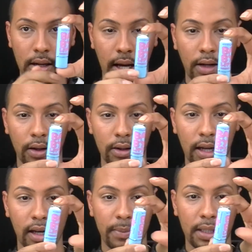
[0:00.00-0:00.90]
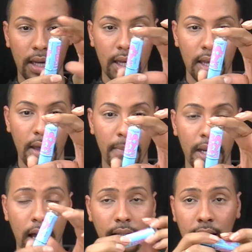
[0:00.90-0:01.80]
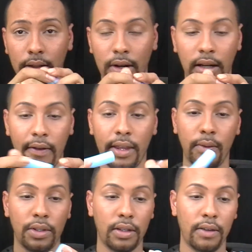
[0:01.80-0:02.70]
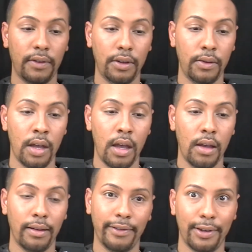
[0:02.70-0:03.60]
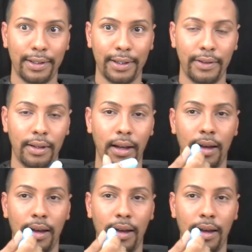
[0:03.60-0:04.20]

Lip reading: I know it looks like a lipstick, but it has sunscreen and everything, which is good for you. Of course, good for you.